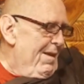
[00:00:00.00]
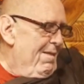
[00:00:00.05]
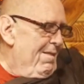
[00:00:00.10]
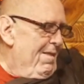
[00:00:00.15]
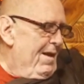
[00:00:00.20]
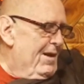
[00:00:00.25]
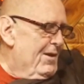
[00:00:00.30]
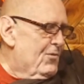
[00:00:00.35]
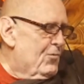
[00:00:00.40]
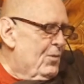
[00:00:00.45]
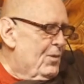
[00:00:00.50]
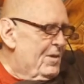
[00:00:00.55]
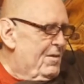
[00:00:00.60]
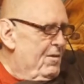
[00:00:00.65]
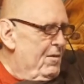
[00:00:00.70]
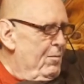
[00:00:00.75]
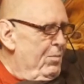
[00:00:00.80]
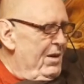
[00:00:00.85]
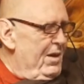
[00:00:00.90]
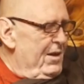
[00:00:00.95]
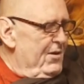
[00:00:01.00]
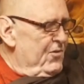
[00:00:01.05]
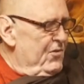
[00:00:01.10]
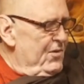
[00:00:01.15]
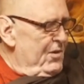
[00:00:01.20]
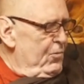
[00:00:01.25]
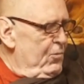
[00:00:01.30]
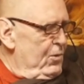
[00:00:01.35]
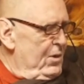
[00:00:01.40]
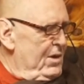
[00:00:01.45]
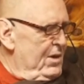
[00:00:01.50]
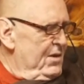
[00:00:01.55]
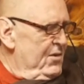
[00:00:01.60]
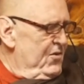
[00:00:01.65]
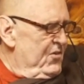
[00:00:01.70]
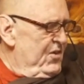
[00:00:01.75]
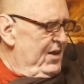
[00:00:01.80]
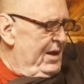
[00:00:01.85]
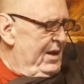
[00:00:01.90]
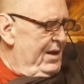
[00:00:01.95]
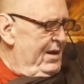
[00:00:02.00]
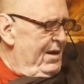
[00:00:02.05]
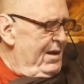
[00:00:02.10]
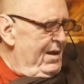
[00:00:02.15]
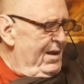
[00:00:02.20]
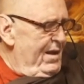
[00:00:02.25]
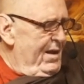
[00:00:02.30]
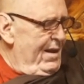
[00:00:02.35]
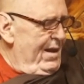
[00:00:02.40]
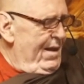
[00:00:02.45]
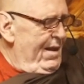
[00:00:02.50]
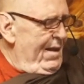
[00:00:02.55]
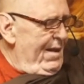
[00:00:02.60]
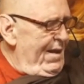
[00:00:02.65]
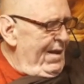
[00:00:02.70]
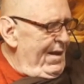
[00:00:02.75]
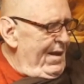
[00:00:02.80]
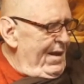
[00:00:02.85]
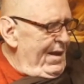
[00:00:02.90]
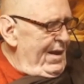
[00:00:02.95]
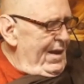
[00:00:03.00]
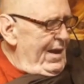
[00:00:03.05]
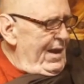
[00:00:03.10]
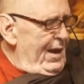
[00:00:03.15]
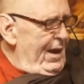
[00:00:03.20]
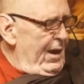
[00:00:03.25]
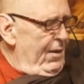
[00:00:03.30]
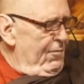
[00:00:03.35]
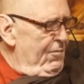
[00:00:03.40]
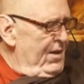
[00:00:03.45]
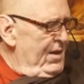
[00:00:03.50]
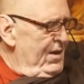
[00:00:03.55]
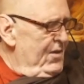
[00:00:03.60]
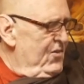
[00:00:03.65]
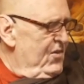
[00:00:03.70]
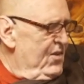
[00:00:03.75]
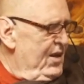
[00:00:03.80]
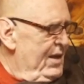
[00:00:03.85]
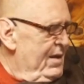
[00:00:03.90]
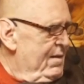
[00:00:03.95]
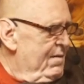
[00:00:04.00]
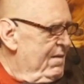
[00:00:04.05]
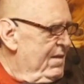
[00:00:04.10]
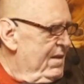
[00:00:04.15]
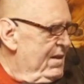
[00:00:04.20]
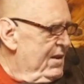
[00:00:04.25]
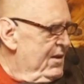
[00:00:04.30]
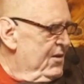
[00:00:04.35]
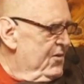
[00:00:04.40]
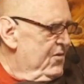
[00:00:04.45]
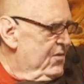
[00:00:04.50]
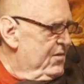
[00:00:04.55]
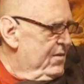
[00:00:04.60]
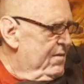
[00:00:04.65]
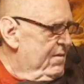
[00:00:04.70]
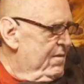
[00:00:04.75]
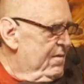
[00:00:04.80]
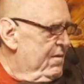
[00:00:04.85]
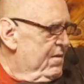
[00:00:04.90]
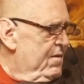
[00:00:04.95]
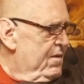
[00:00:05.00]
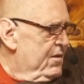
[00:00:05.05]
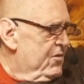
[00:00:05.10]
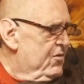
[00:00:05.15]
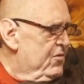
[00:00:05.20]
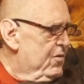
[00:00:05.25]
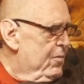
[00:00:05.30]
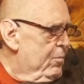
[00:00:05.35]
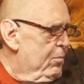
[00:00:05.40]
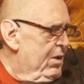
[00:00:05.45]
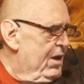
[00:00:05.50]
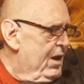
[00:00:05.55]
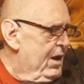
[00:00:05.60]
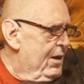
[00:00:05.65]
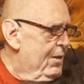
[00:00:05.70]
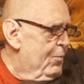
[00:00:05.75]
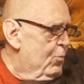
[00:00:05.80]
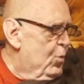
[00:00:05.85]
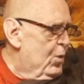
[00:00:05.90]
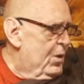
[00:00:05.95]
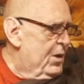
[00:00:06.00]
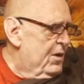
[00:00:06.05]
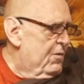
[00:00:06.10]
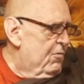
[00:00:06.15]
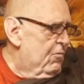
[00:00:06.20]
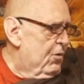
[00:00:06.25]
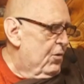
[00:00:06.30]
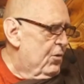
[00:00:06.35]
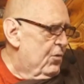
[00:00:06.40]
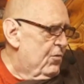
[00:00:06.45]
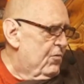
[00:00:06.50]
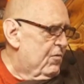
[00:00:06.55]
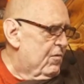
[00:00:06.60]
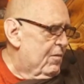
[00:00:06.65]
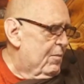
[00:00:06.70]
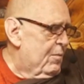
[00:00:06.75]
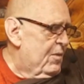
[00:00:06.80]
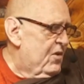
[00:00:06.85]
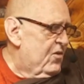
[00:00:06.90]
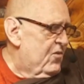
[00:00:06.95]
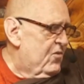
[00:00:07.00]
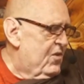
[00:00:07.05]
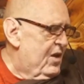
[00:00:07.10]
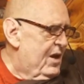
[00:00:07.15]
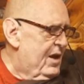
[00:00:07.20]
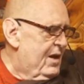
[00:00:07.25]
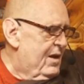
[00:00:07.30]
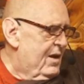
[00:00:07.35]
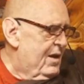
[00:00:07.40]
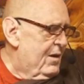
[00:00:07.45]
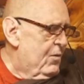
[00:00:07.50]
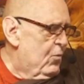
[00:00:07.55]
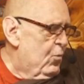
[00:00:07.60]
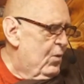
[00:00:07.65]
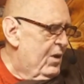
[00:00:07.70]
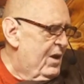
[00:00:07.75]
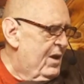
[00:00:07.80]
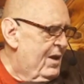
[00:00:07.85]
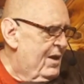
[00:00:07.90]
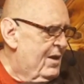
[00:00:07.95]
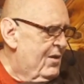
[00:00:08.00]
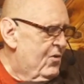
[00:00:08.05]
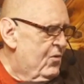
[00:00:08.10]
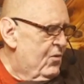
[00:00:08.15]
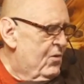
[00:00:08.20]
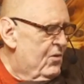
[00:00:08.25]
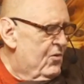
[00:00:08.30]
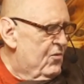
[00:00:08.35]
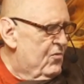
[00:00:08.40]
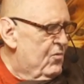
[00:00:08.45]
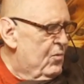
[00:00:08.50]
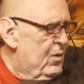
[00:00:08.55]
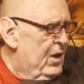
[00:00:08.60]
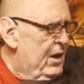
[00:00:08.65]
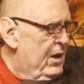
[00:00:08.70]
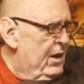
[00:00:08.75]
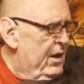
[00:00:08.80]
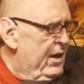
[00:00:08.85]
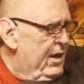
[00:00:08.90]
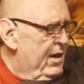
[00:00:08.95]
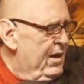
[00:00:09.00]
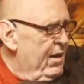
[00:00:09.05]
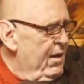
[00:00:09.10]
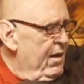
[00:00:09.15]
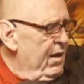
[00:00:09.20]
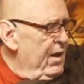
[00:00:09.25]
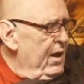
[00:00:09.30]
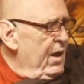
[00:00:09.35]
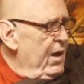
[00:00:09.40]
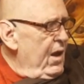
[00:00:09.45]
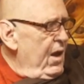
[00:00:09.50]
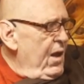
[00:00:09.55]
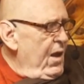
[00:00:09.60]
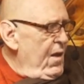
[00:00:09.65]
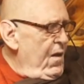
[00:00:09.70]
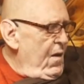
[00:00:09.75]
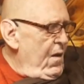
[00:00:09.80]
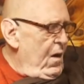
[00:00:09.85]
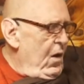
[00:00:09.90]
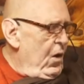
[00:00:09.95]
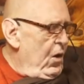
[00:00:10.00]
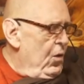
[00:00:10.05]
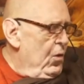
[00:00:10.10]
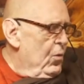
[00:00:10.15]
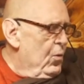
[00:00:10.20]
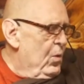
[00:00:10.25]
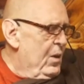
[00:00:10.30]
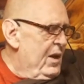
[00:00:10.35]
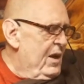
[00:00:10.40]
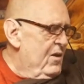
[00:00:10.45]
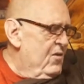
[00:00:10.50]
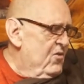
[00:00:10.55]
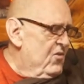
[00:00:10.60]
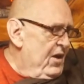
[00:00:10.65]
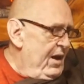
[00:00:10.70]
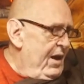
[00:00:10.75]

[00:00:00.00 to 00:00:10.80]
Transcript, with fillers: That's what the Blessed One said. Having said this, the Sublime One rose from his seat and went into his dwelling, always